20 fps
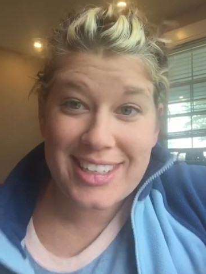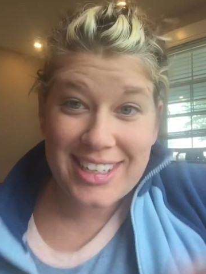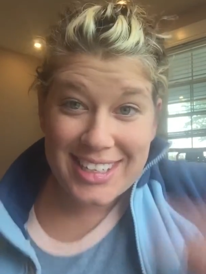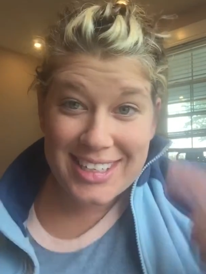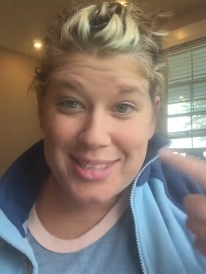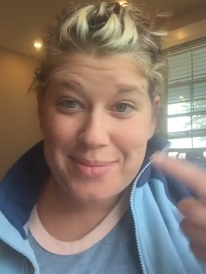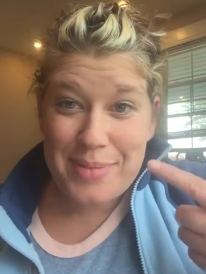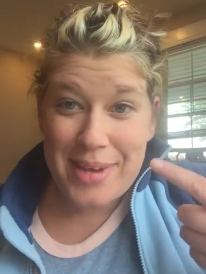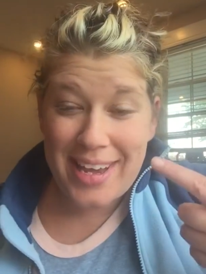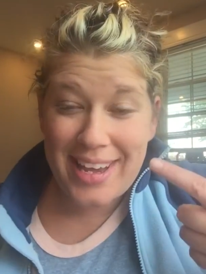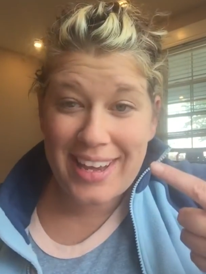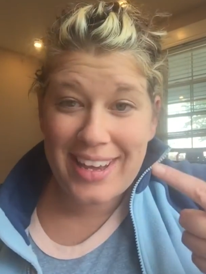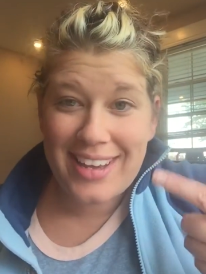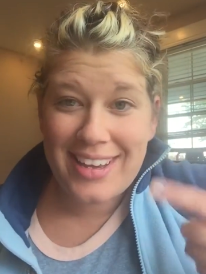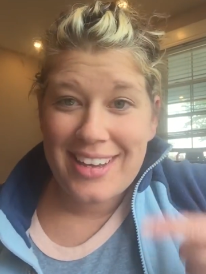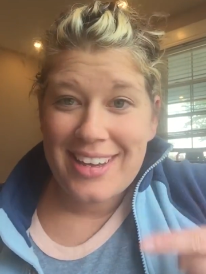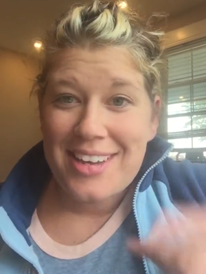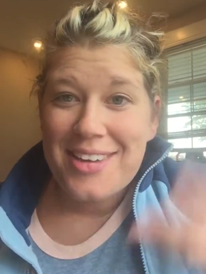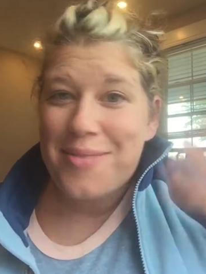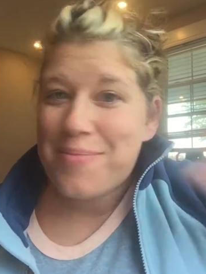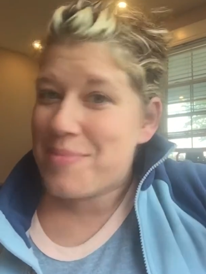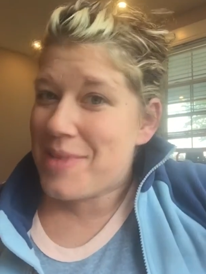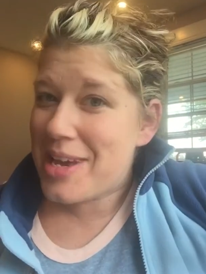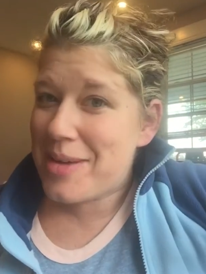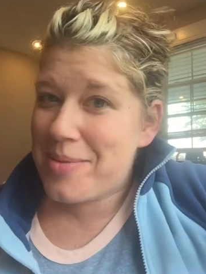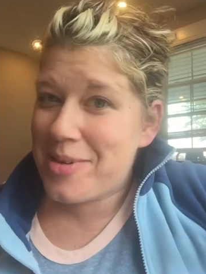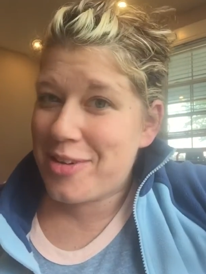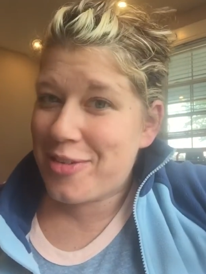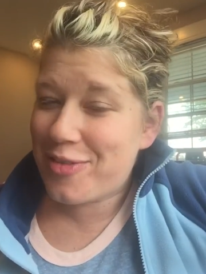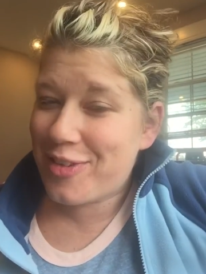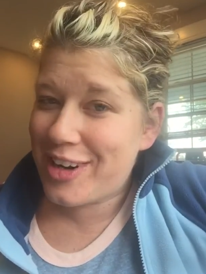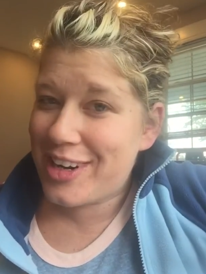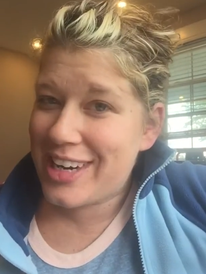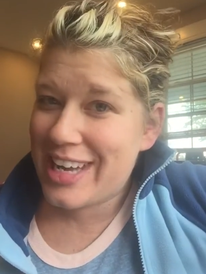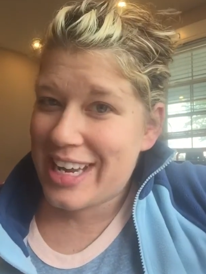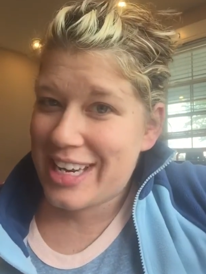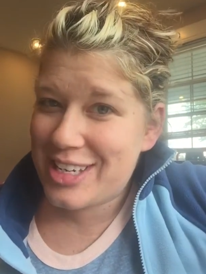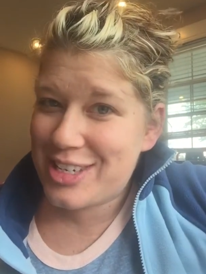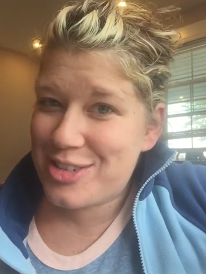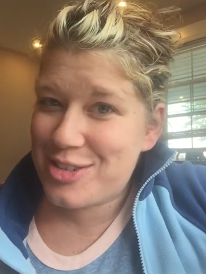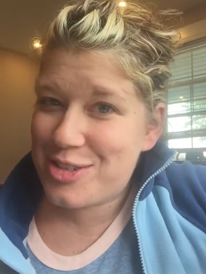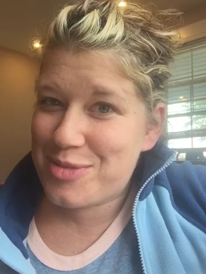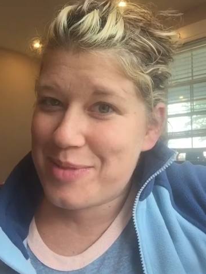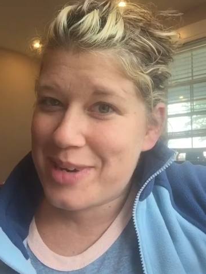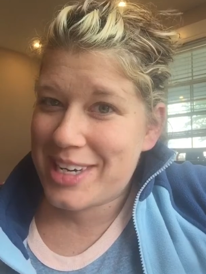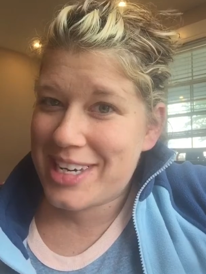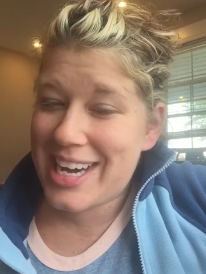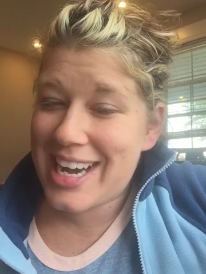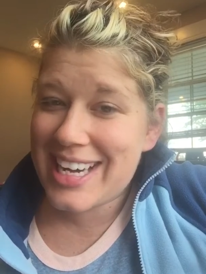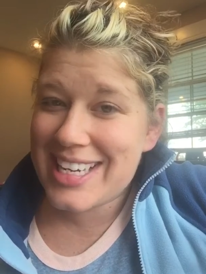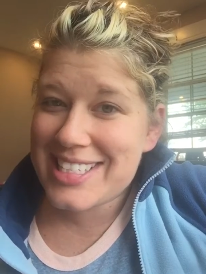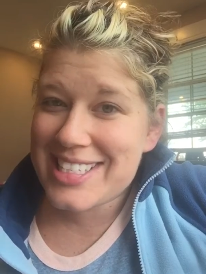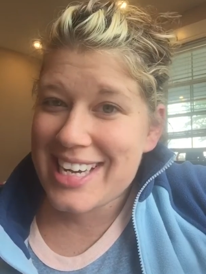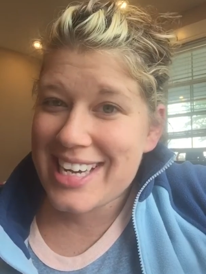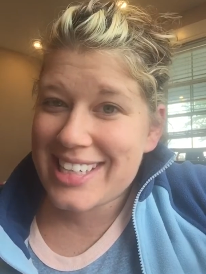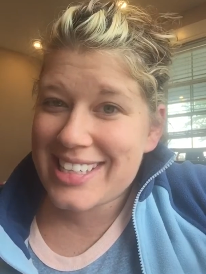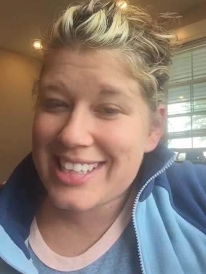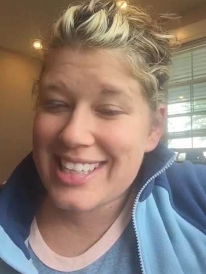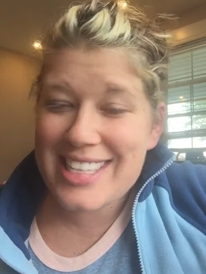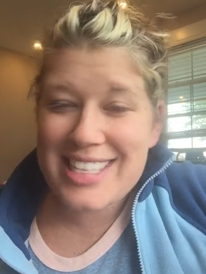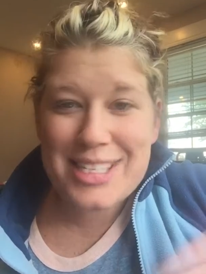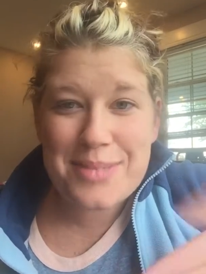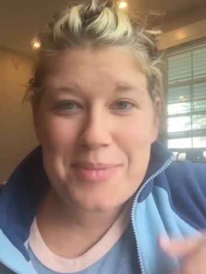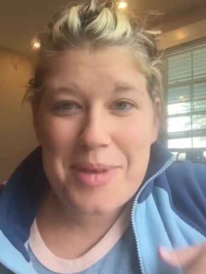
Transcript: It's me. Maybe a friend added you to my contact list.